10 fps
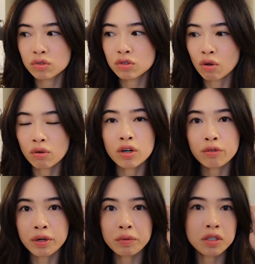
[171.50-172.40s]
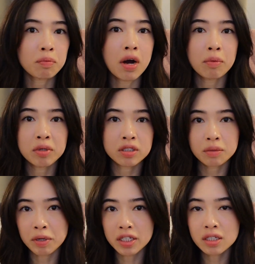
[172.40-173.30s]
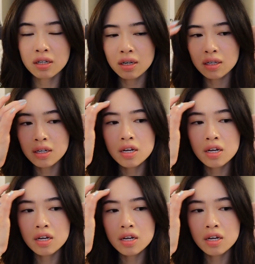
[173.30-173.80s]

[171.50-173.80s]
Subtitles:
don't agree with a popular opinion on.